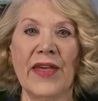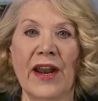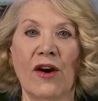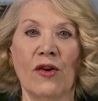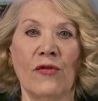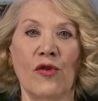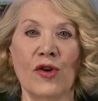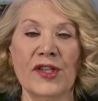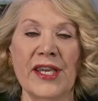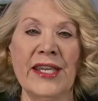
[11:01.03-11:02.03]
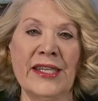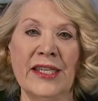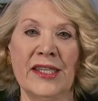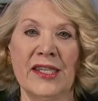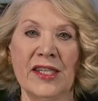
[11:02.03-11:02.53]
are, of course,
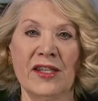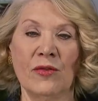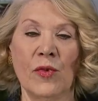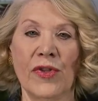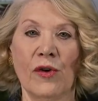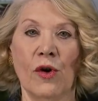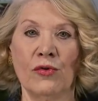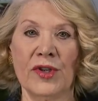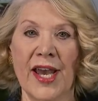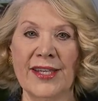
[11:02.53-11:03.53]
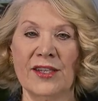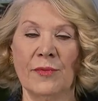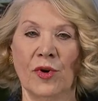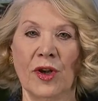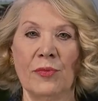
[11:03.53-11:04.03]
inconsistent with their own
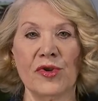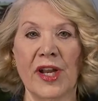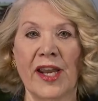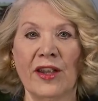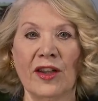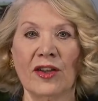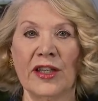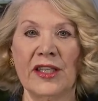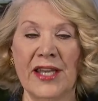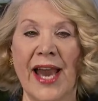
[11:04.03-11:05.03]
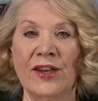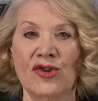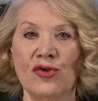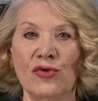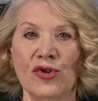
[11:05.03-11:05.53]
testimony, particularly Don
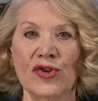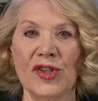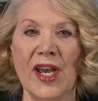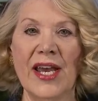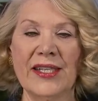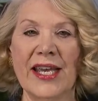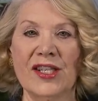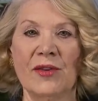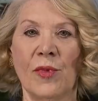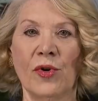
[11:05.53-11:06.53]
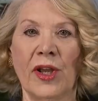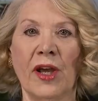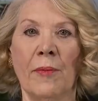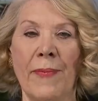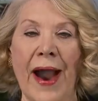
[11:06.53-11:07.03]
Jr.'s testimony
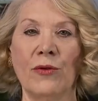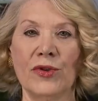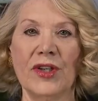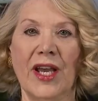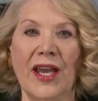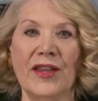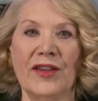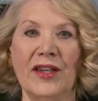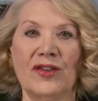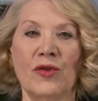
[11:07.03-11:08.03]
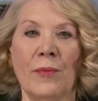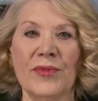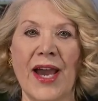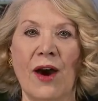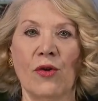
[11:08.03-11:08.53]
about the Trump
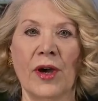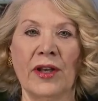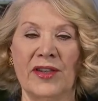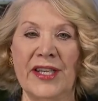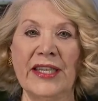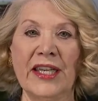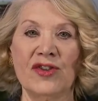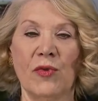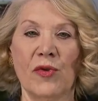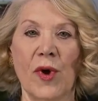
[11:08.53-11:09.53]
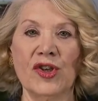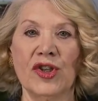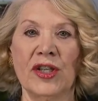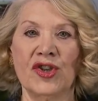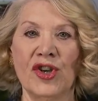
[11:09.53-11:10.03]
Tower and dealings with
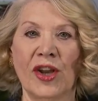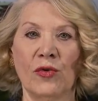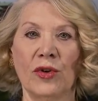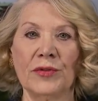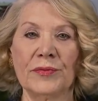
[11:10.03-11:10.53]
Russia in general.